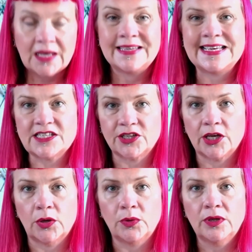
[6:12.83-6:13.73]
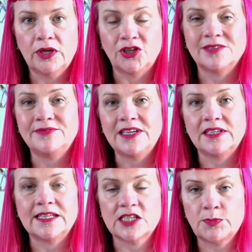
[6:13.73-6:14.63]
Years ago, you'd have needed
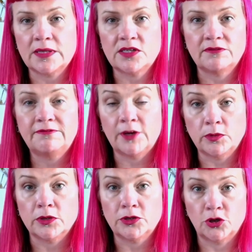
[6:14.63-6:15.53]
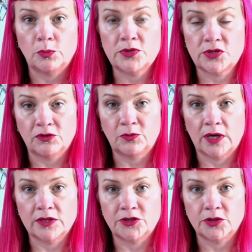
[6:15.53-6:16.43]
expensive Photoshop software
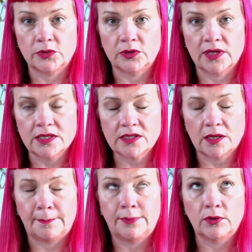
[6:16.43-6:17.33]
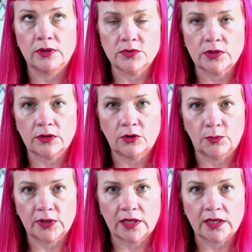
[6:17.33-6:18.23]
to do all this, and boy, was it
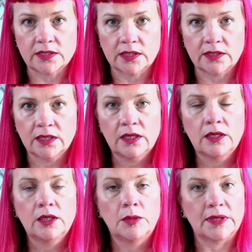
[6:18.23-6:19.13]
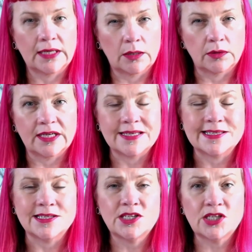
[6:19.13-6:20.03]
complicated. But nowadays,
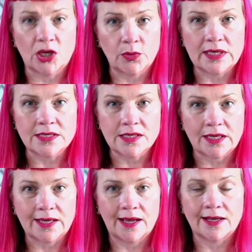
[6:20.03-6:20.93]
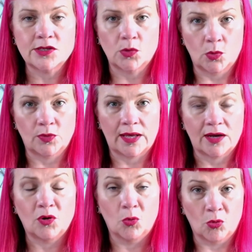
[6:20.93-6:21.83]
it's so easy and it's all there
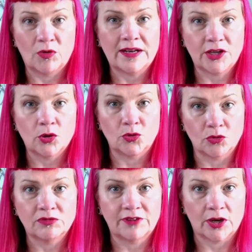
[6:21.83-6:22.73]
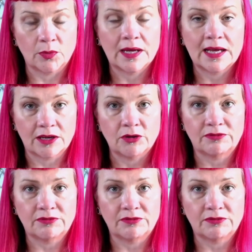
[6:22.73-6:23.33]
already on your phone at your